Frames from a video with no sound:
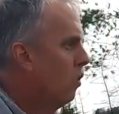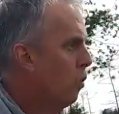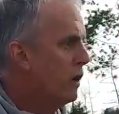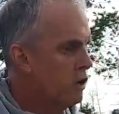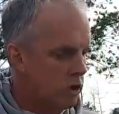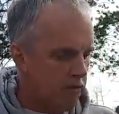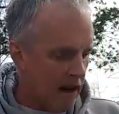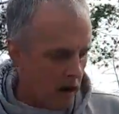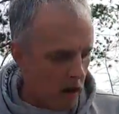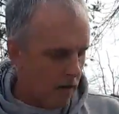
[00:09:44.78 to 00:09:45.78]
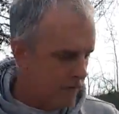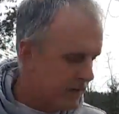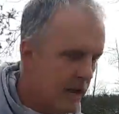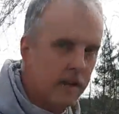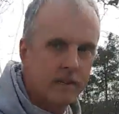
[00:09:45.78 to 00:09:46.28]
We usually try to
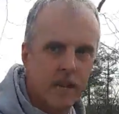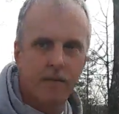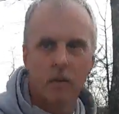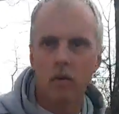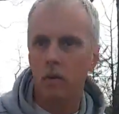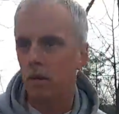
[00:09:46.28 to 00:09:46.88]
harvest out several.